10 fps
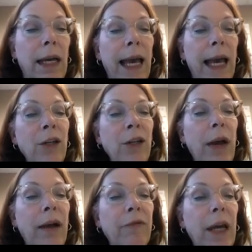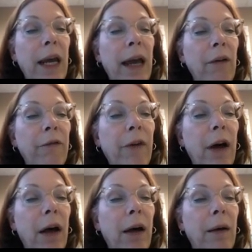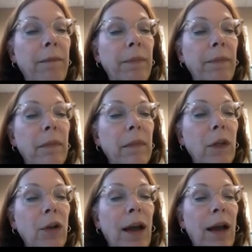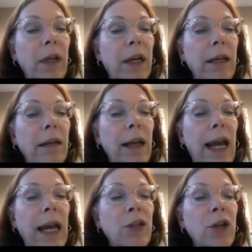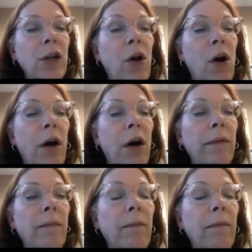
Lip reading: And then you have to have, you'd have to hit Agent Long,